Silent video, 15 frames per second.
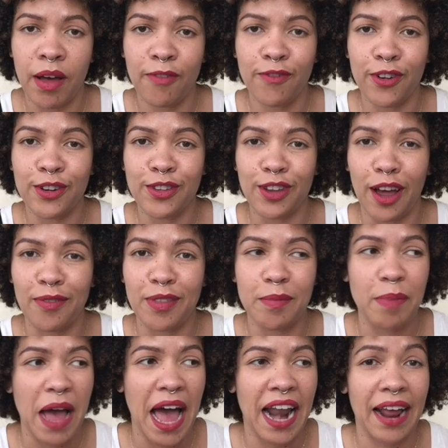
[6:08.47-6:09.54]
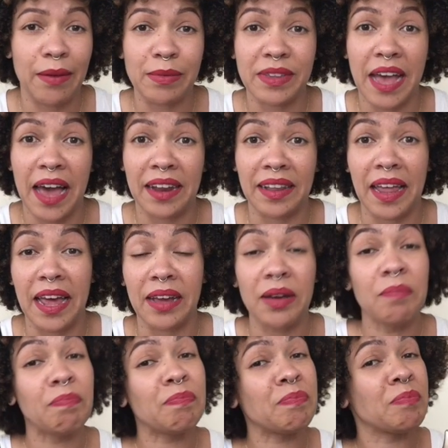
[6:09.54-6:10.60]
First off the bat, I was kind of like,
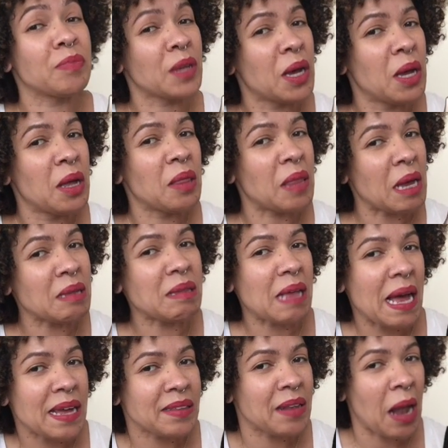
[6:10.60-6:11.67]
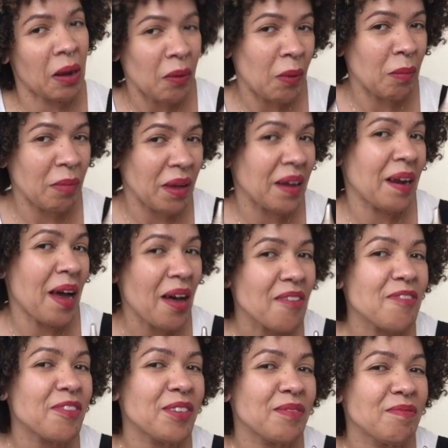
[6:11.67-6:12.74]
that size not going to be
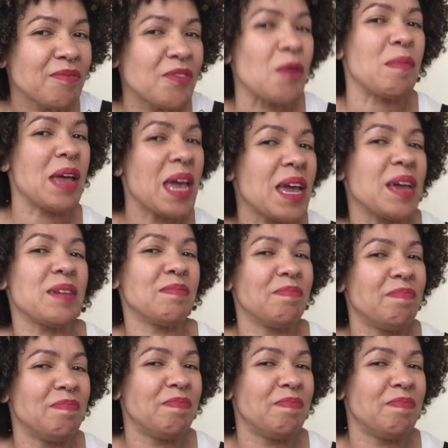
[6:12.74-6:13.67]
enough for me